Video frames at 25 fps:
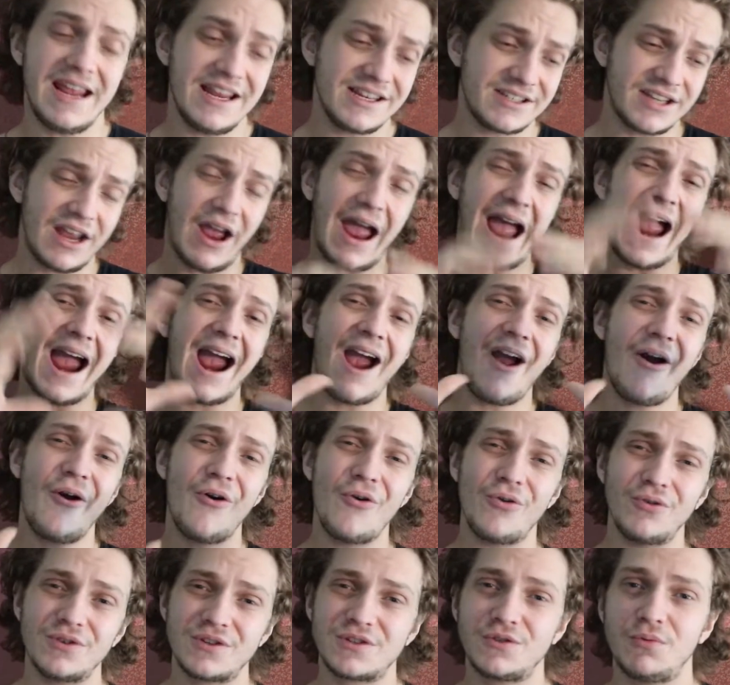is
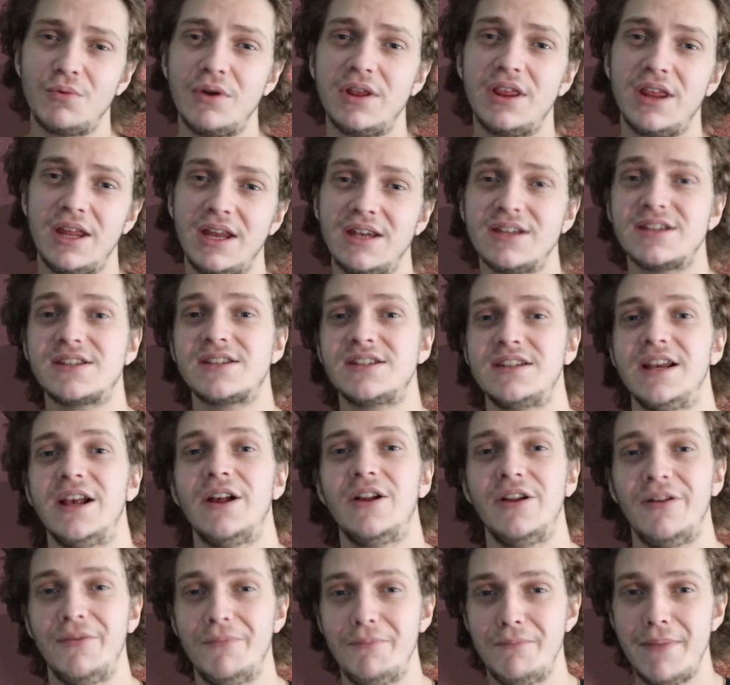housed within
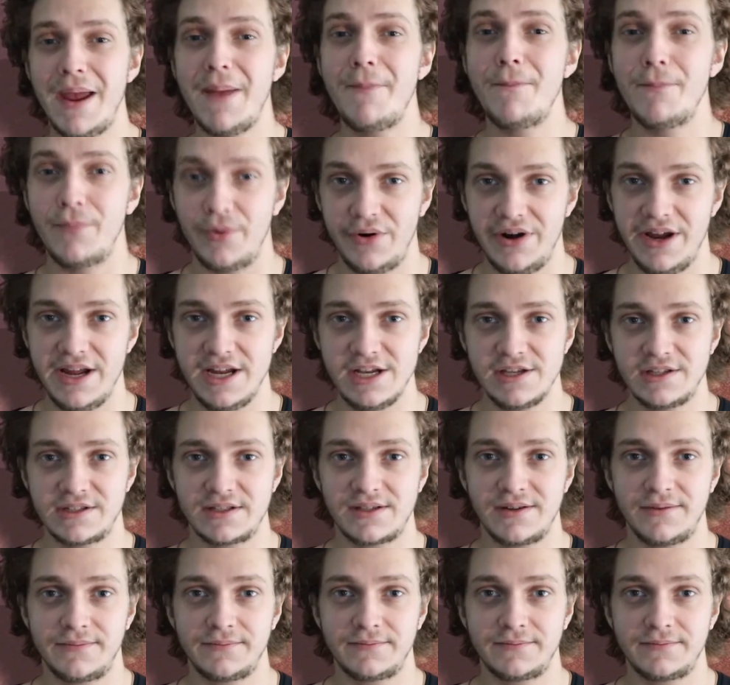cell membranes.